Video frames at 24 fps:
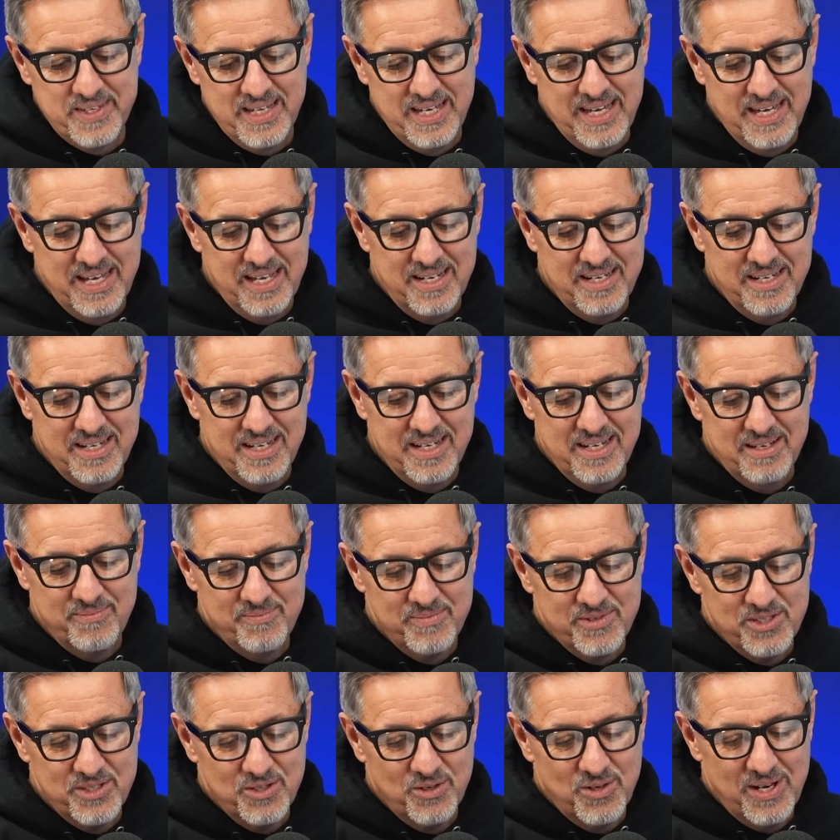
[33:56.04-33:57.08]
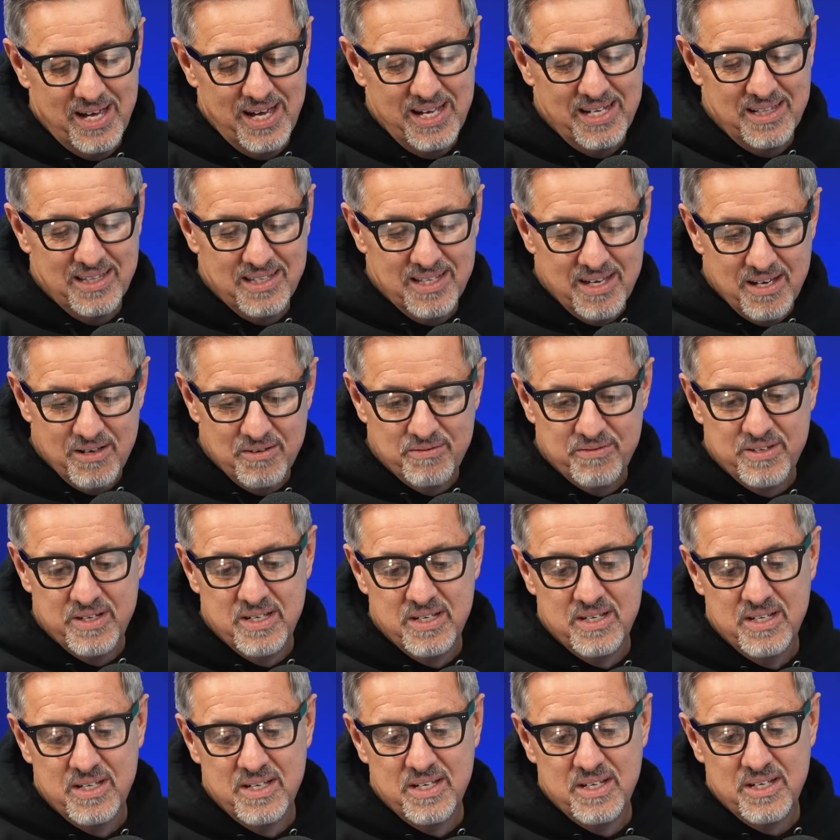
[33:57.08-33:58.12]
And so I love
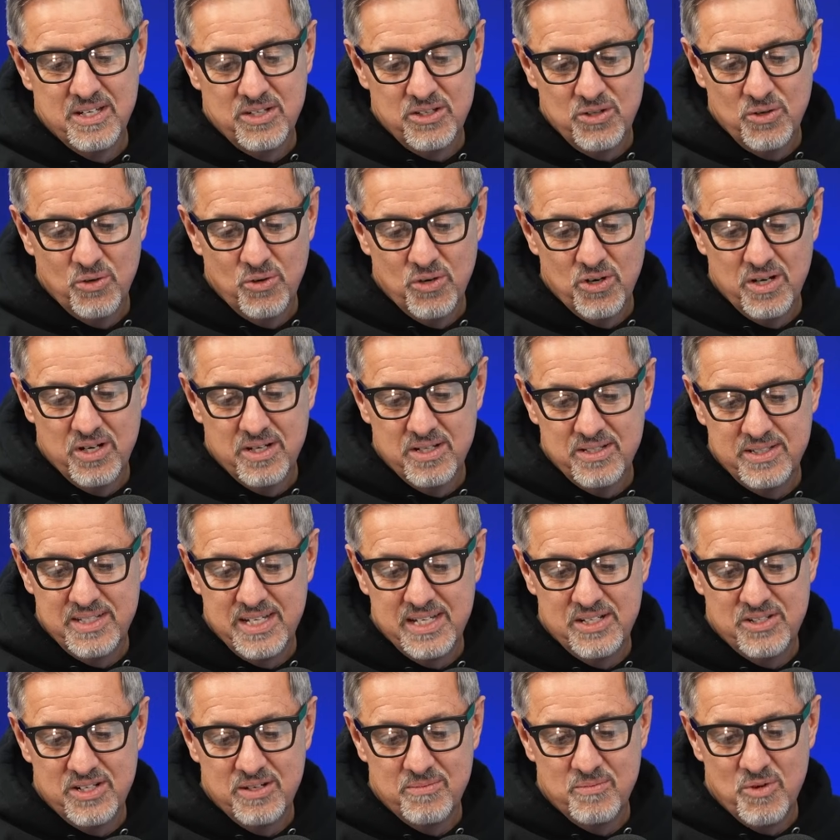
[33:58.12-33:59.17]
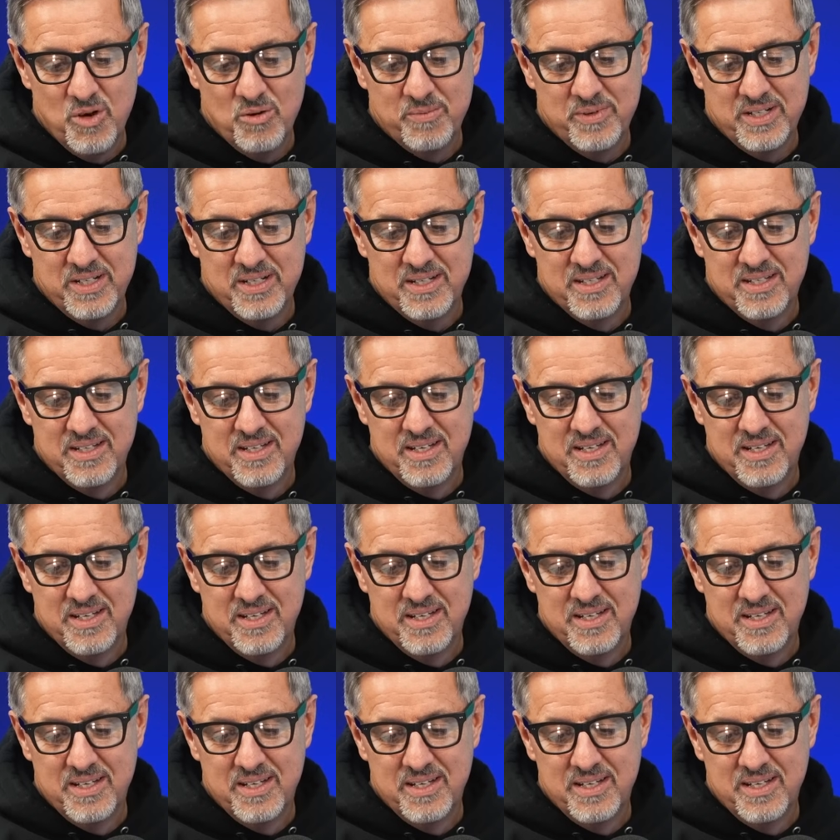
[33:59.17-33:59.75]
your teaching moment.